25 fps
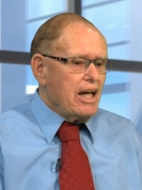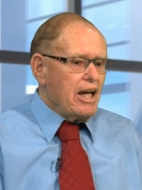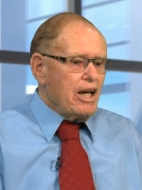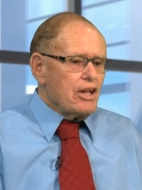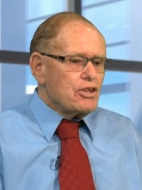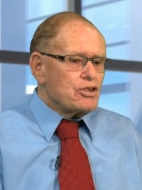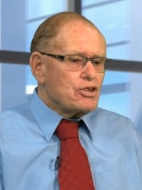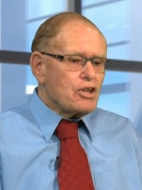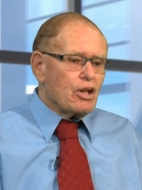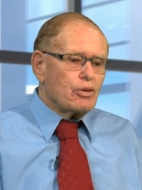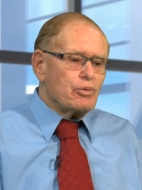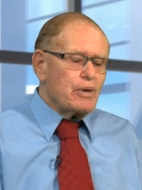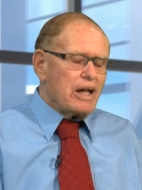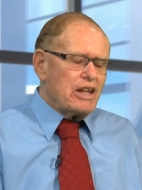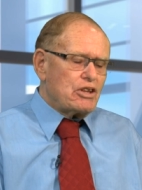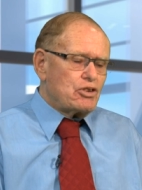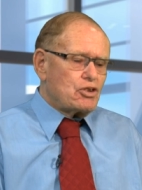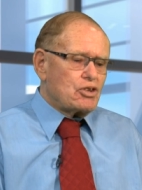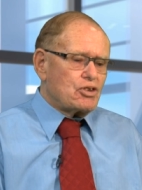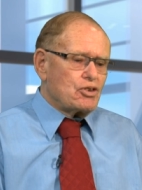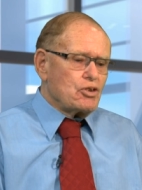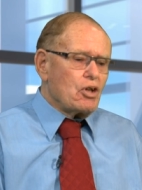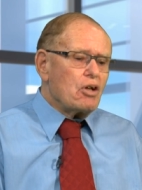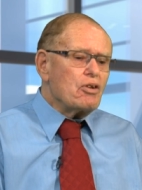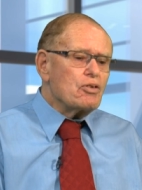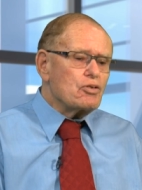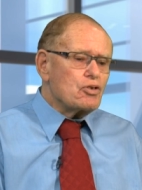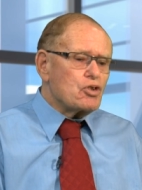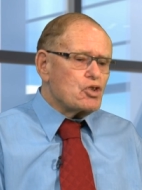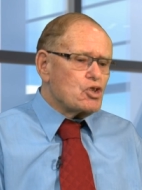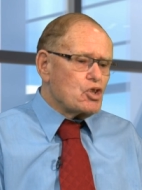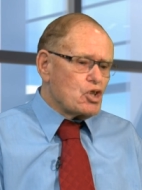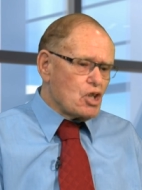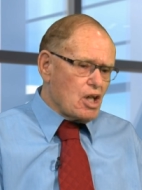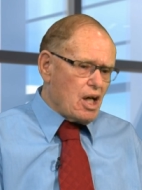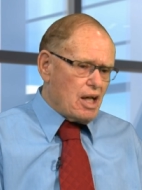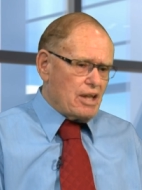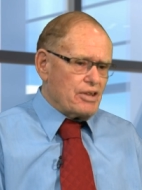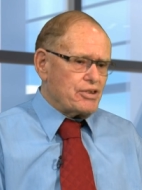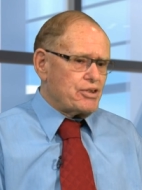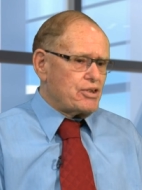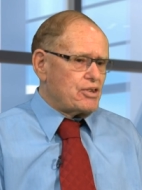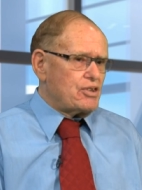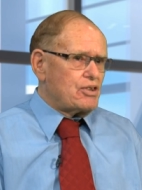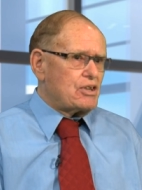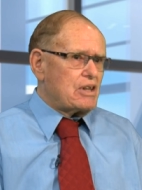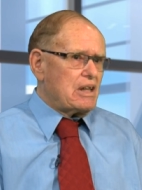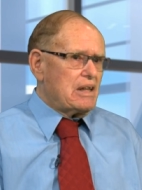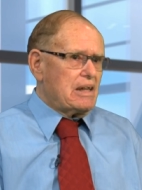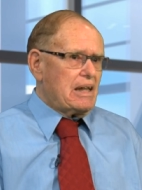so it's not
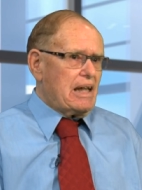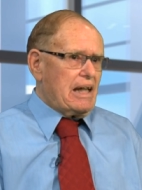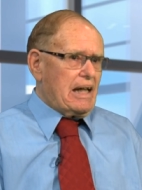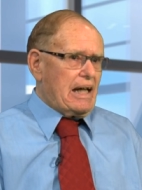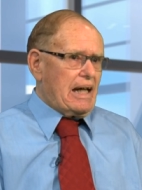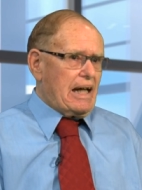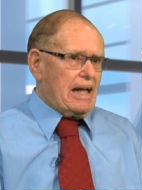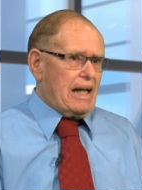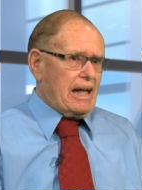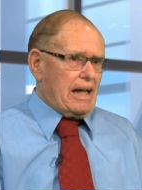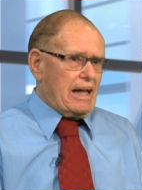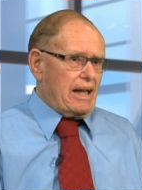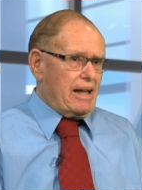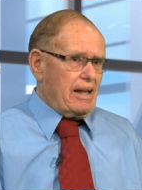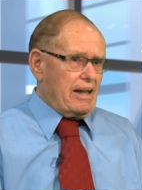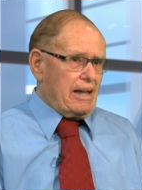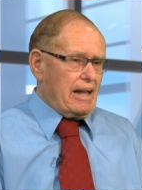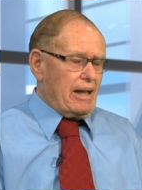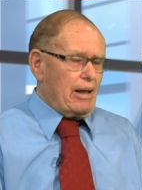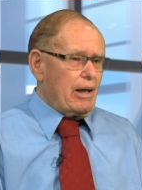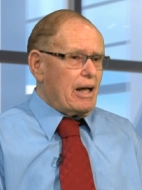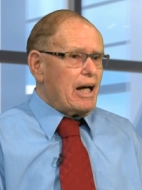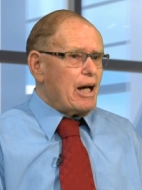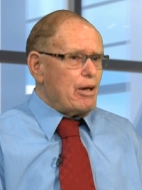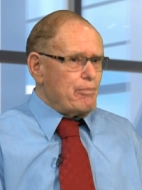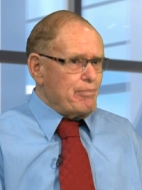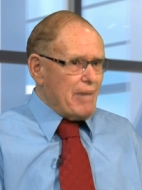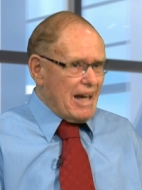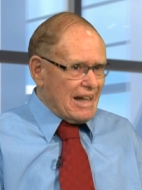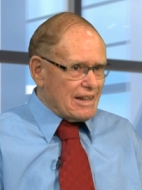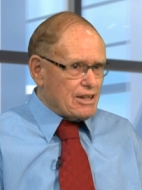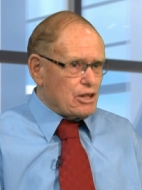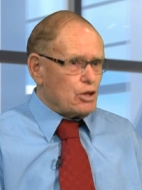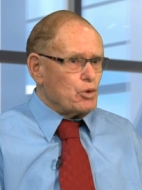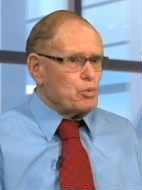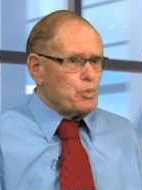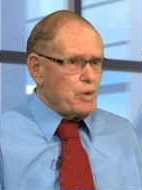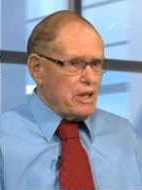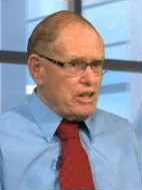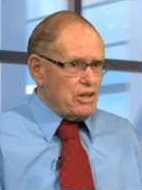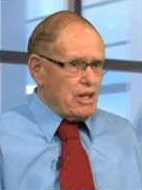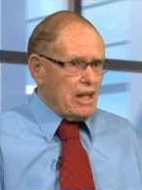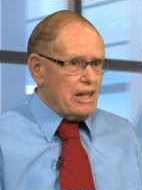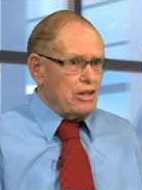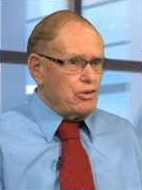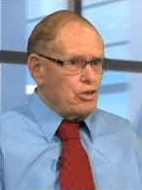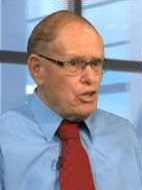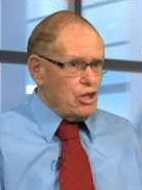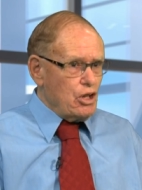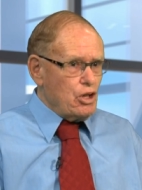just a matter
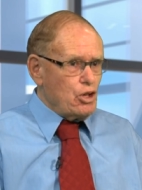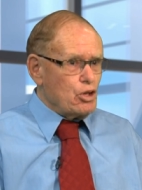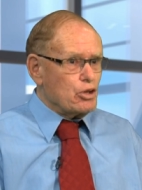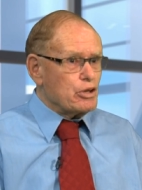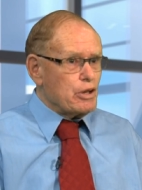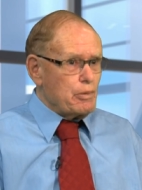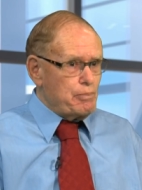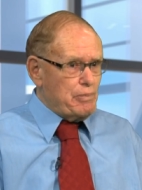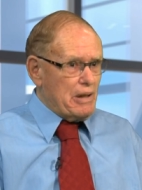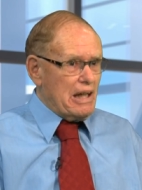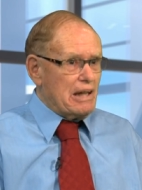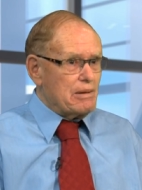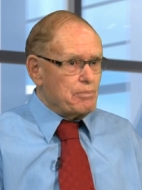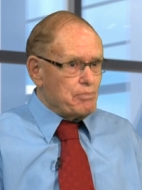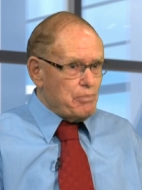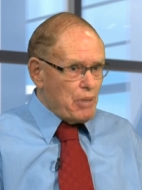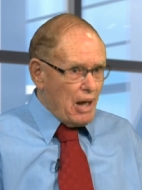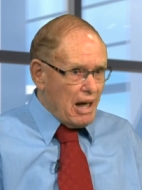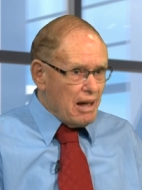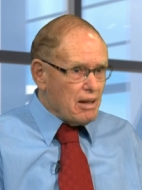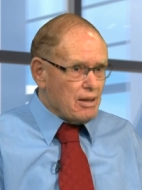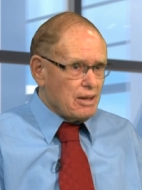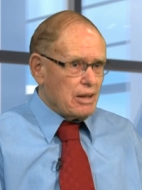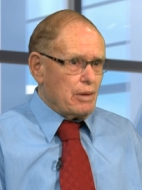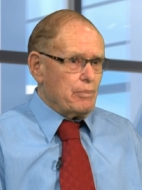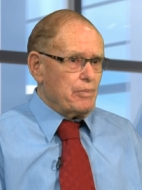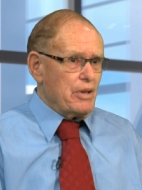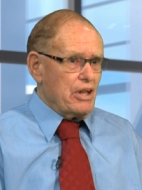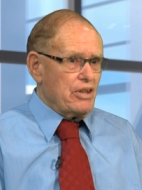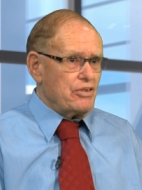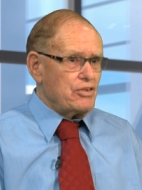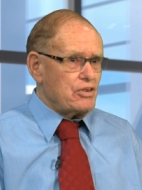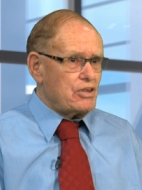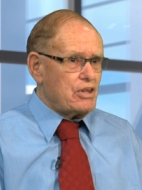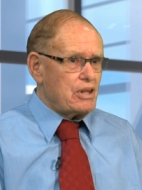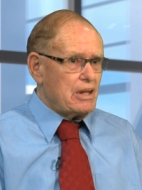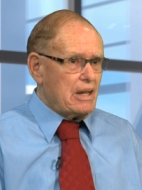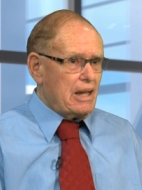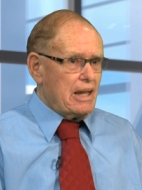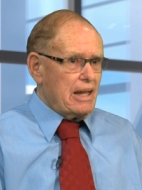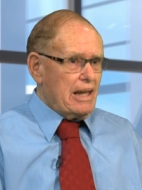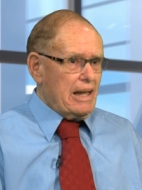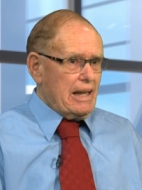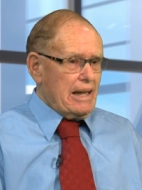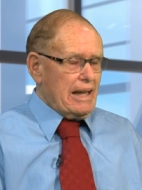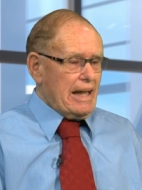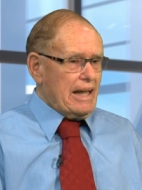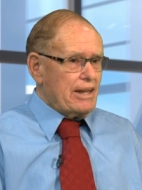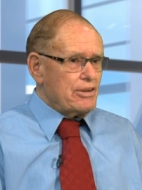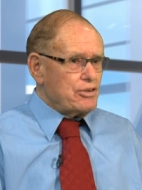within the European Parliament,
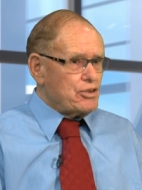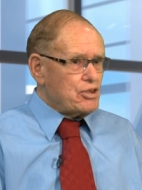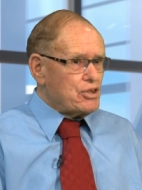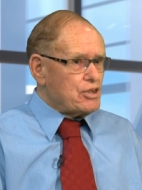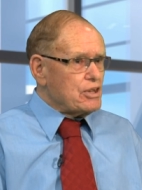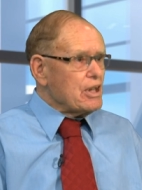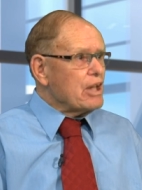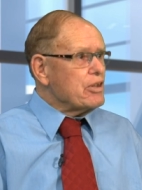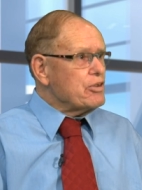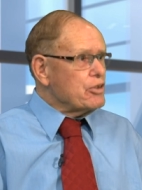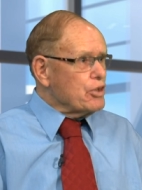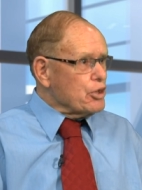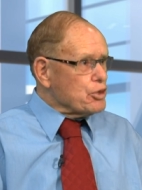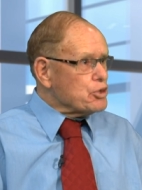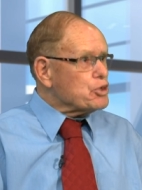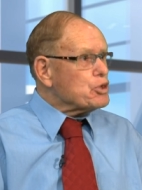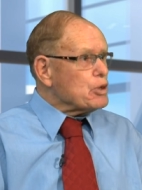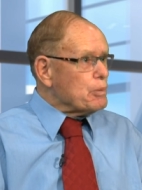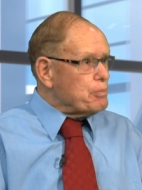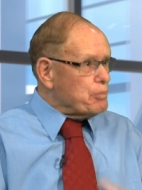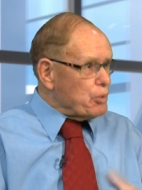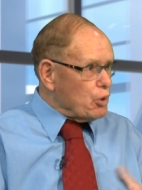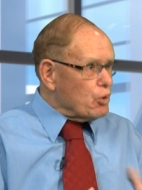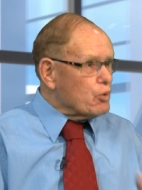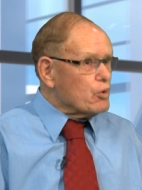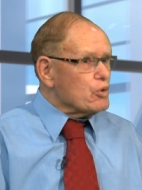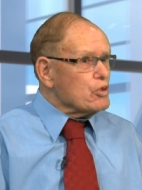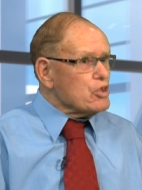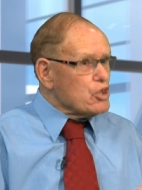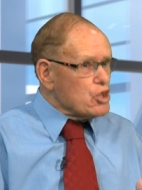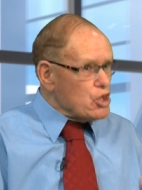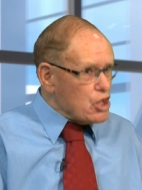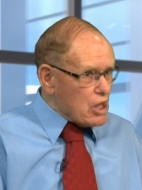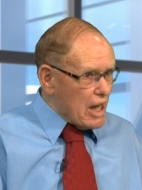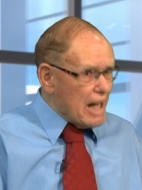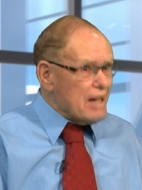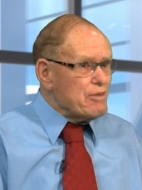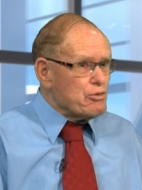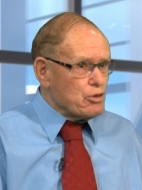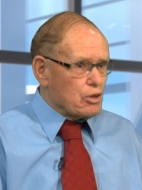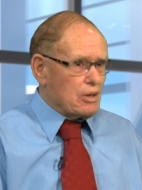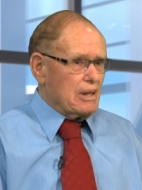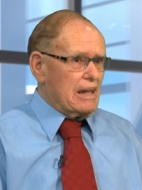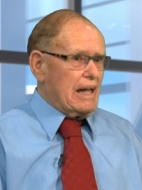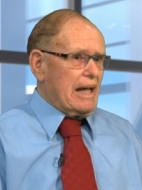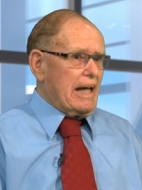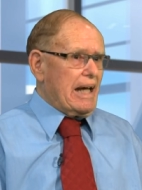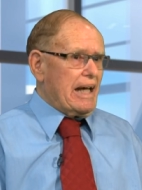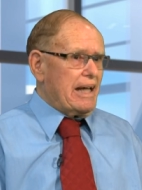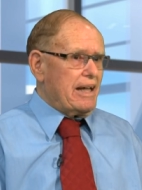it's the support
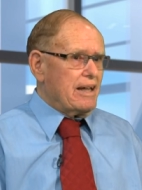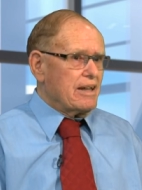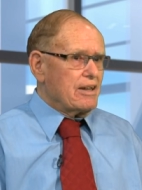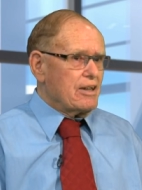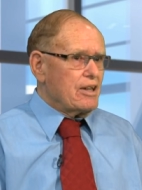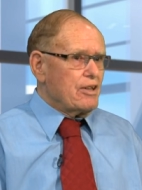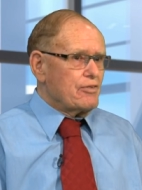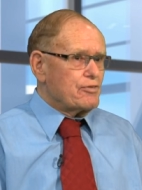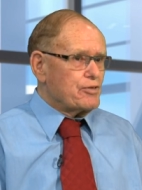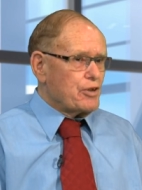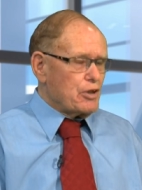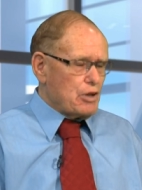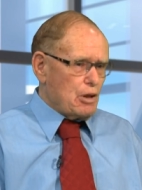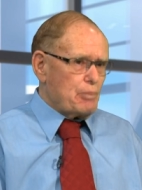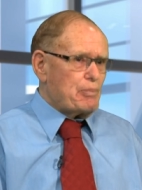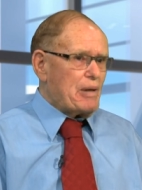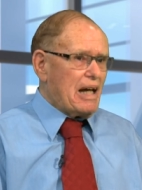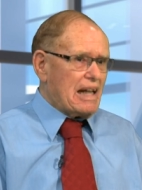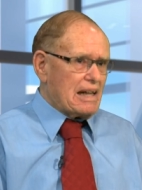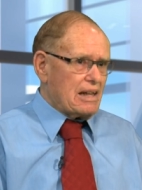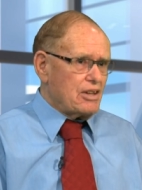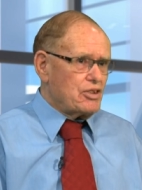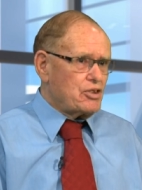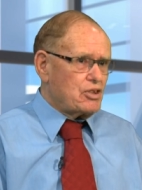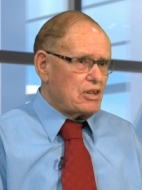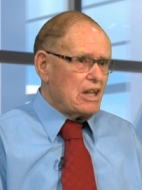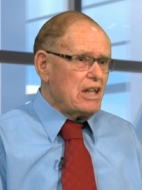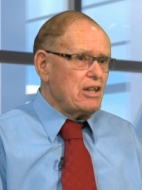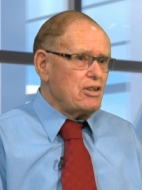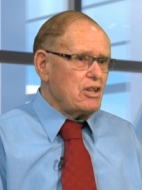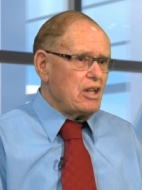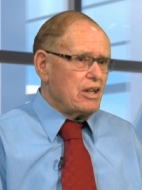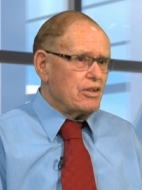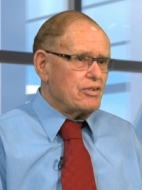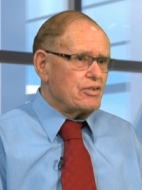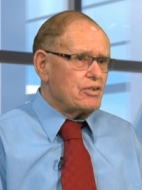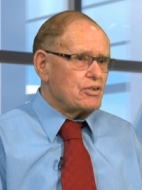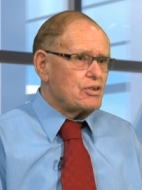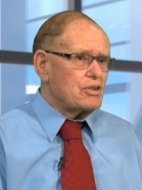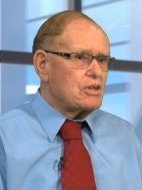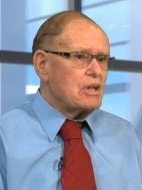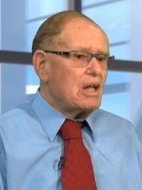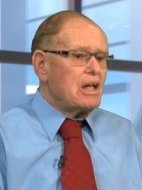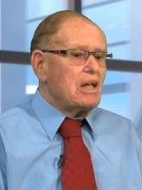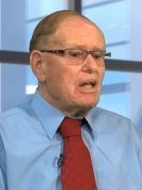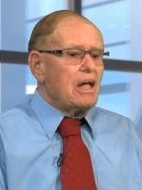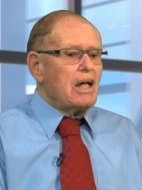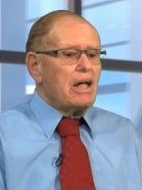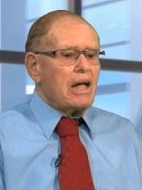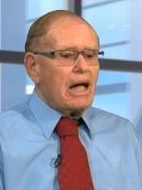generally for the Palestinians.
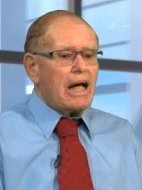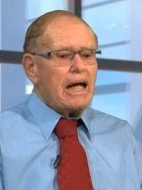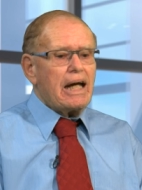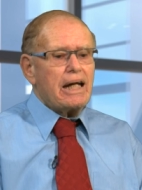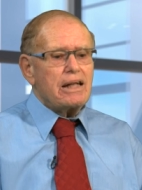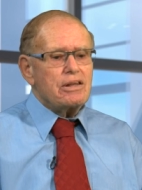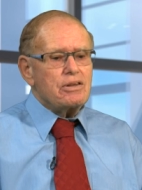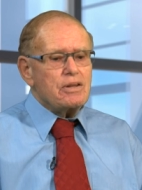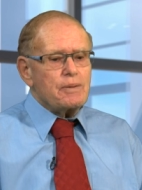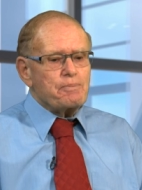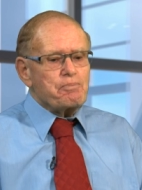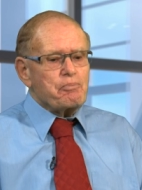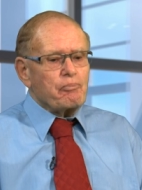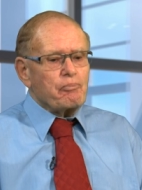And